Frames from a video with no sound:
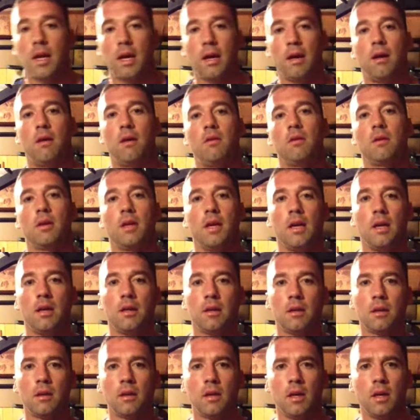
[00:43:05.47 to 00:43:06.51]
all
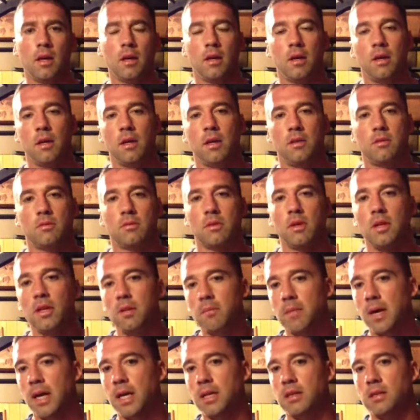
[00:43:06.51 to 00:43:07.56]
together. It's really
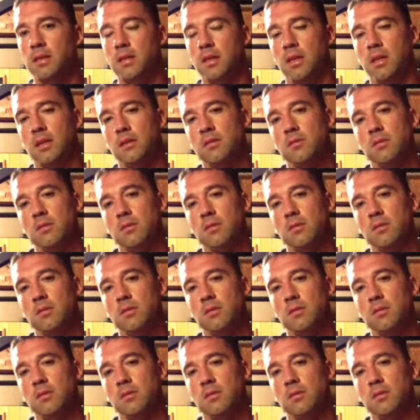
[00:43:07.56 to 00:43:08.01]
basic. It's